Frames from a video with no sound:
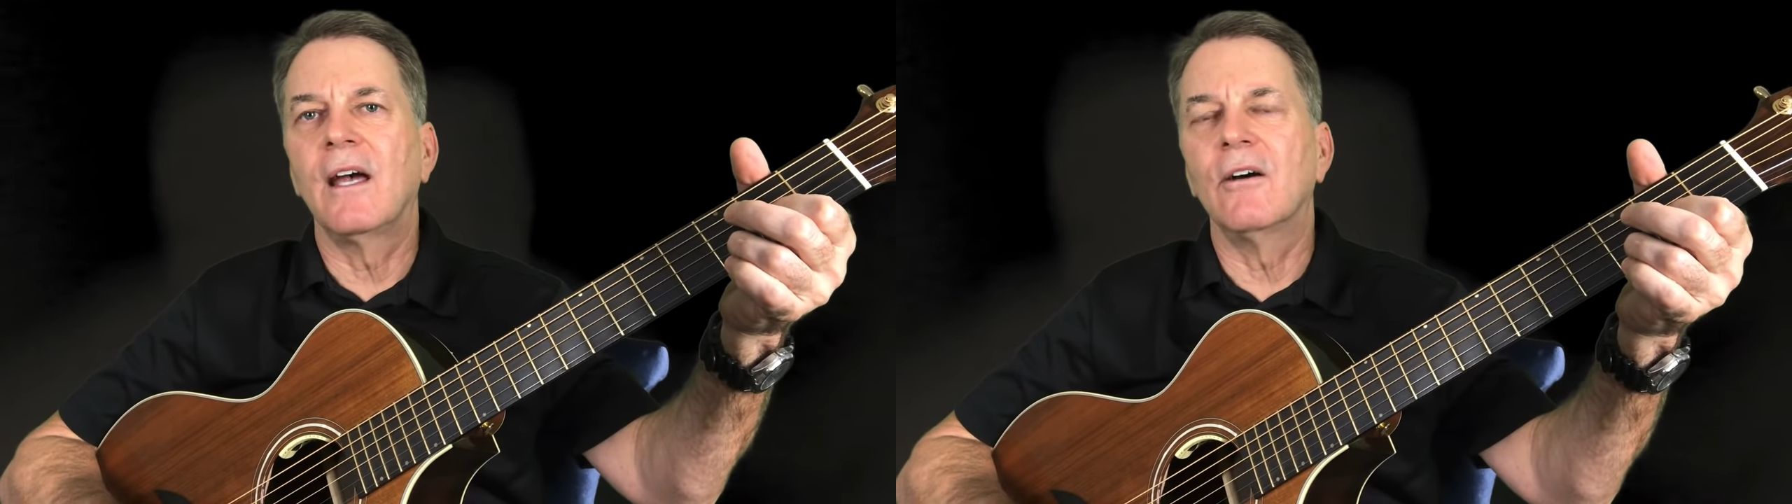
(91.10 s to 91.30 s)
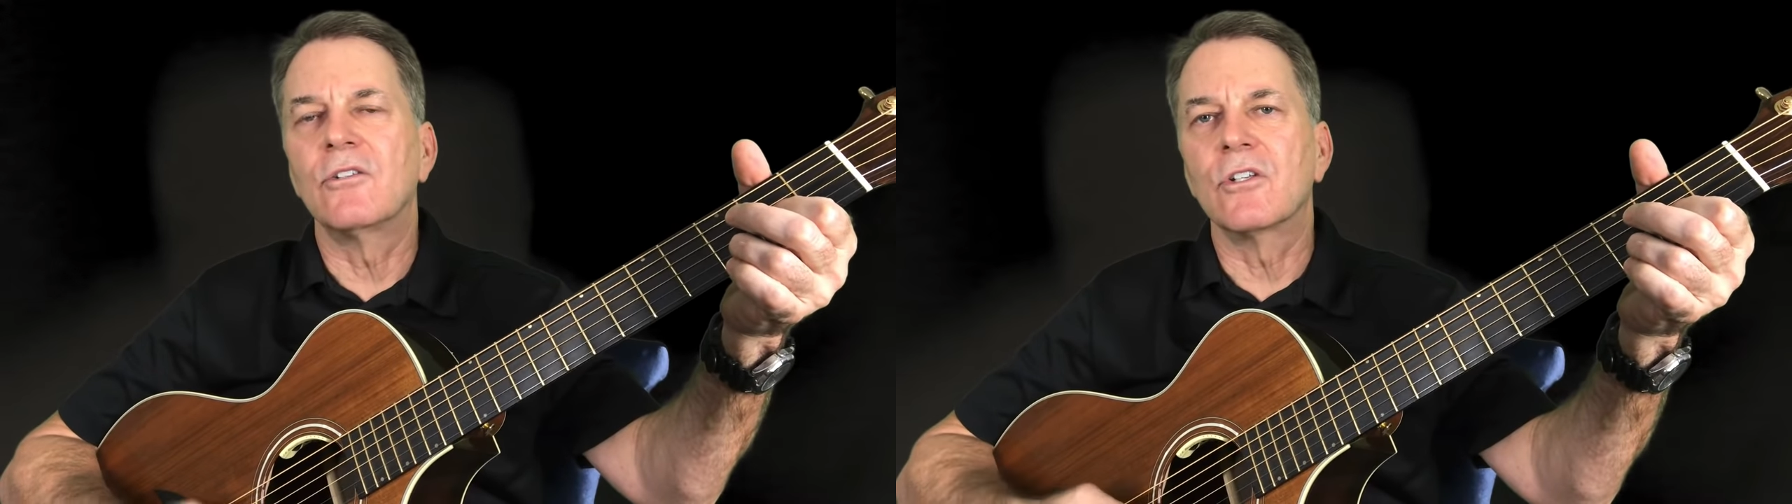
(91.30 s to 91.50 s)

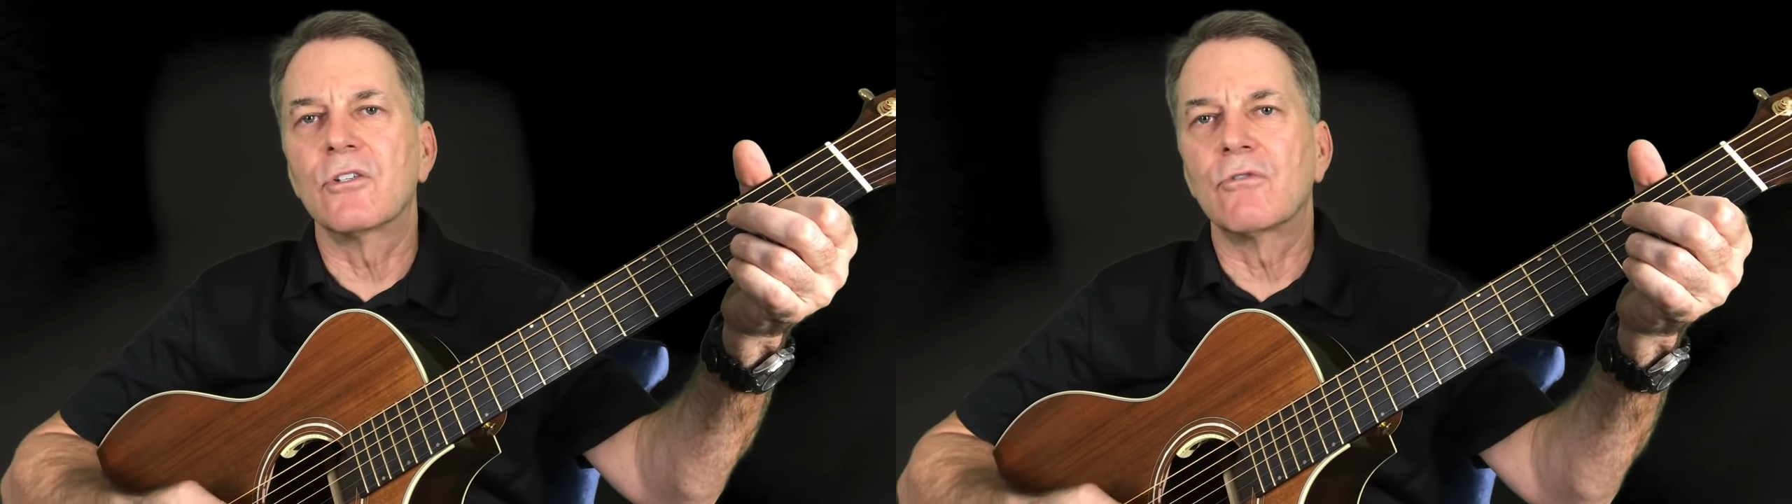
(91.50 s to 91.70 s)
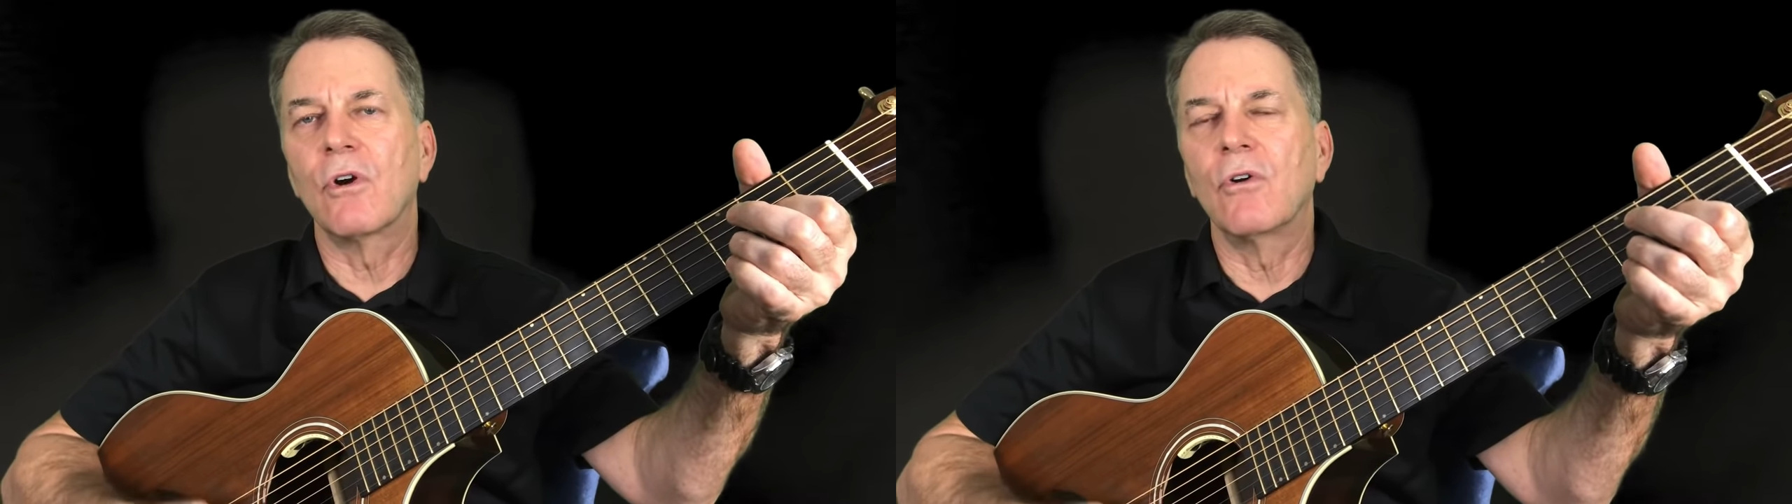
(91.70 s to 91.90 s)

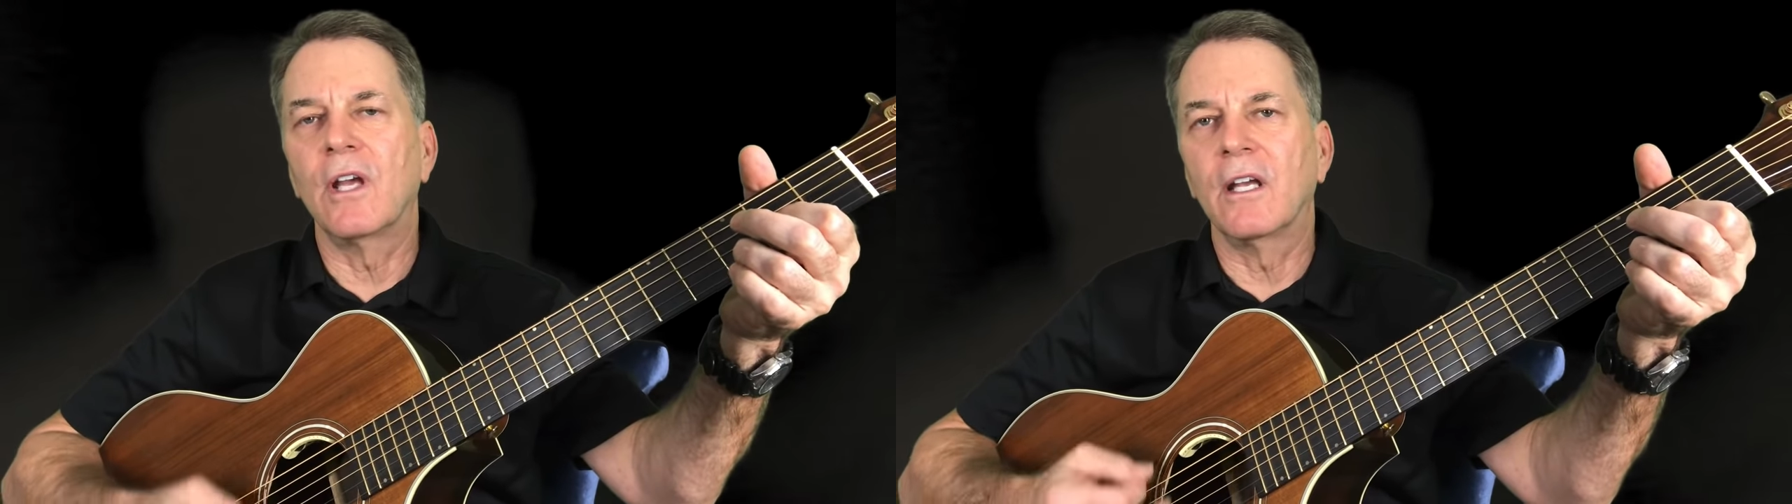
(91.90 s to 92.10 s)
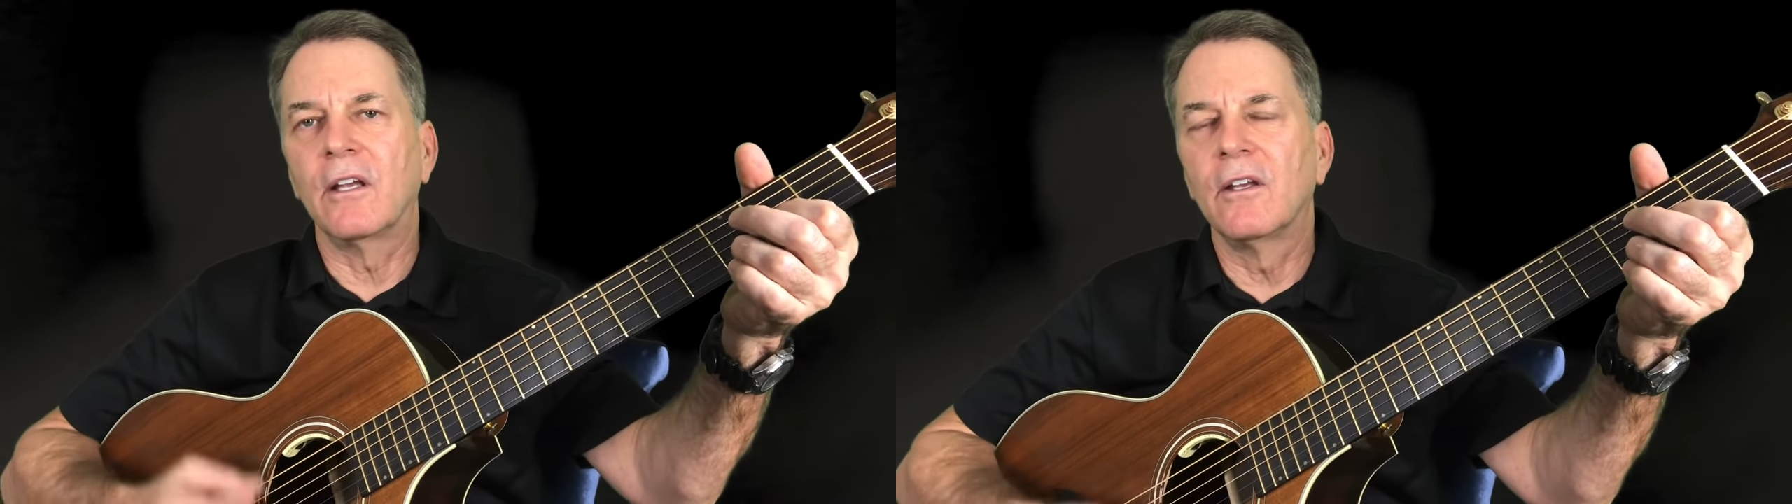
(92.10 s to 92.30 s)
Just
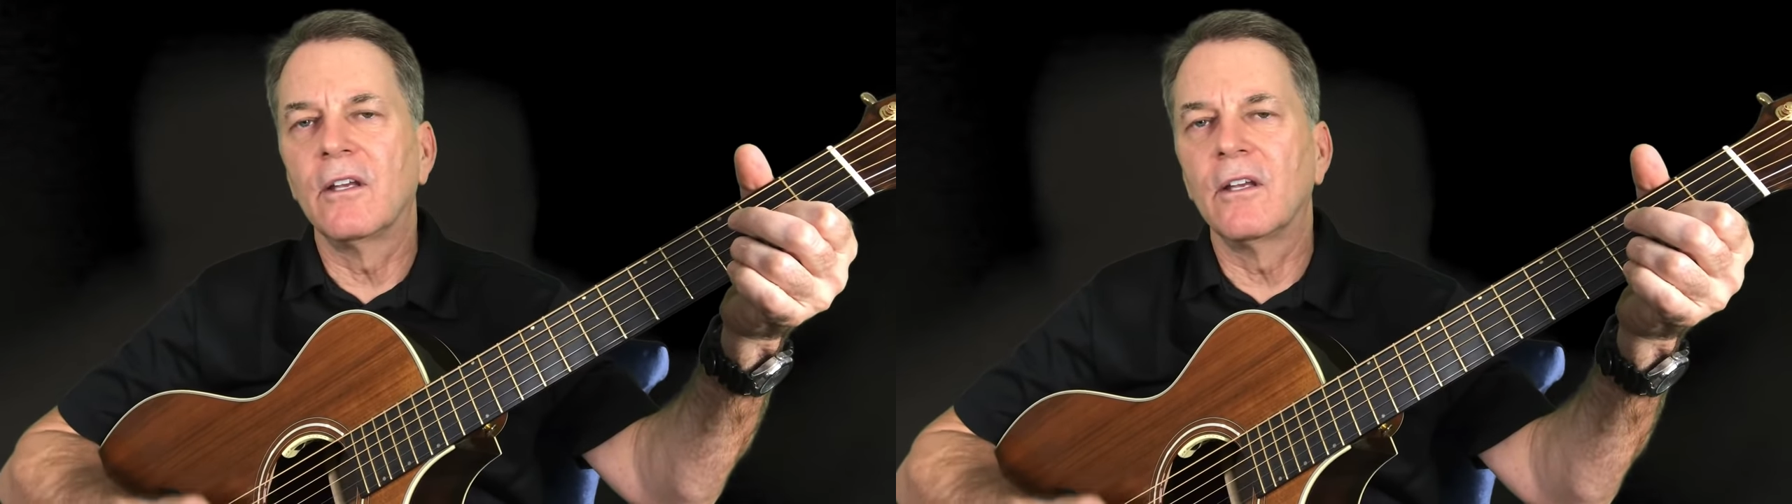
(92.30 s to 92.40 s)
droning.